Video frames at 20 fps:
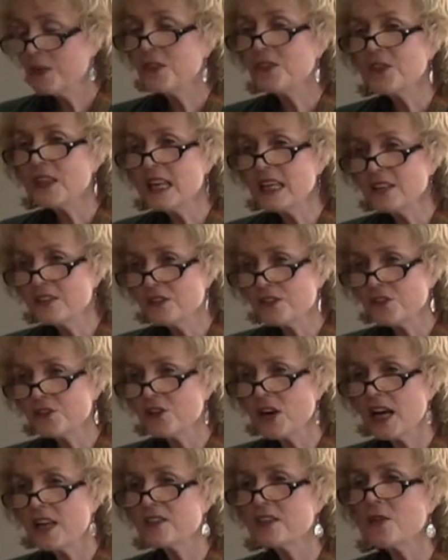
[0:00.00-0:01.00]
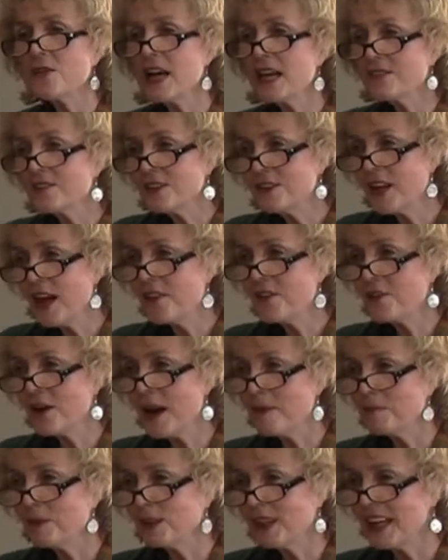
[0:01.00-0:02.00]
But things are changing. So that's another
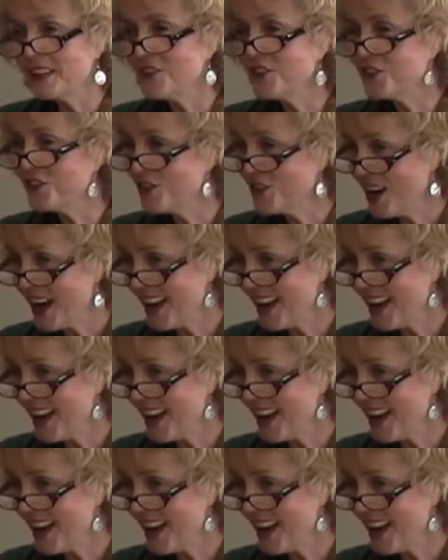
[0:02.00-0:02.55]
Appalachian